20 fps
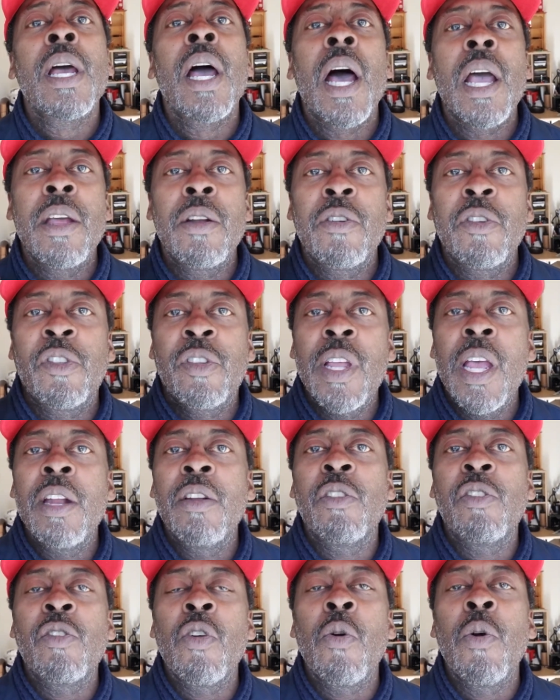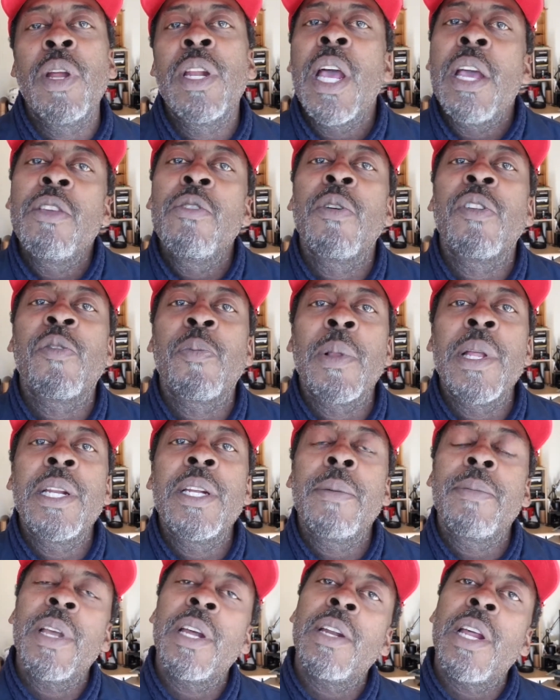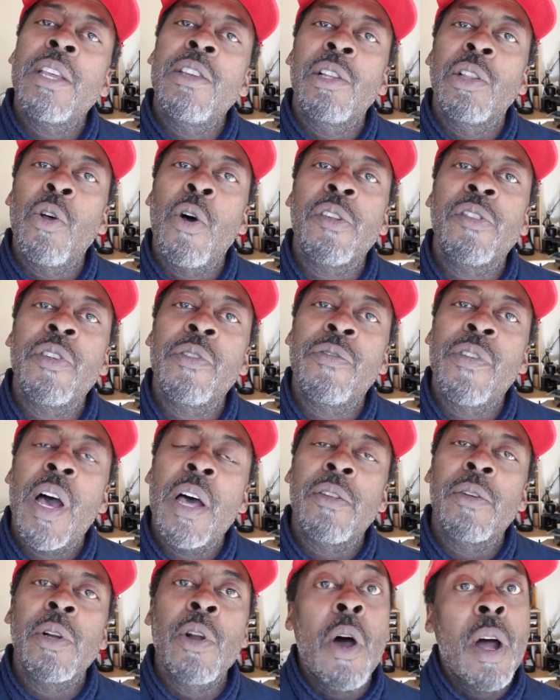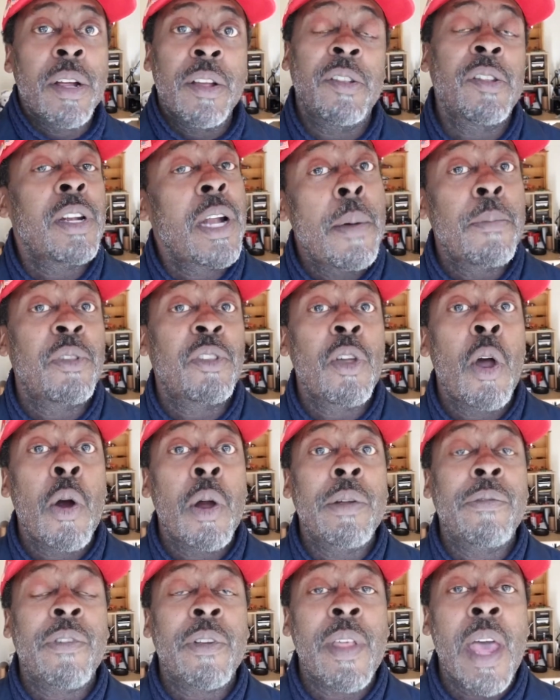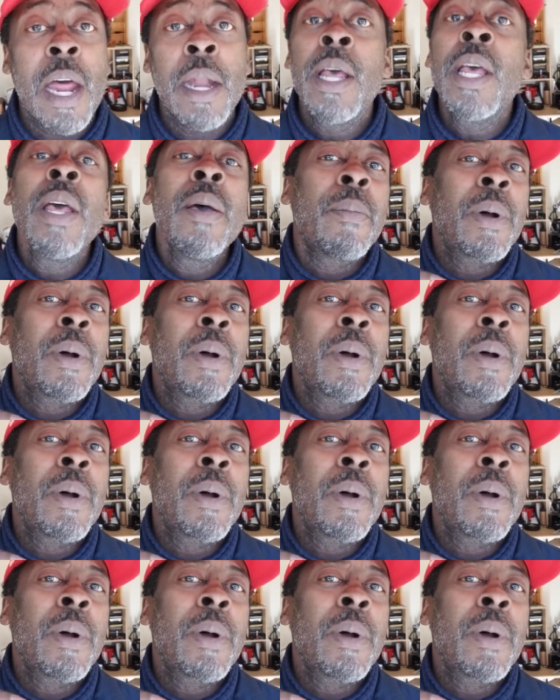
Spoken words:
I understand the story that you explained up there that you lost your father in August, and I'm sorry for that.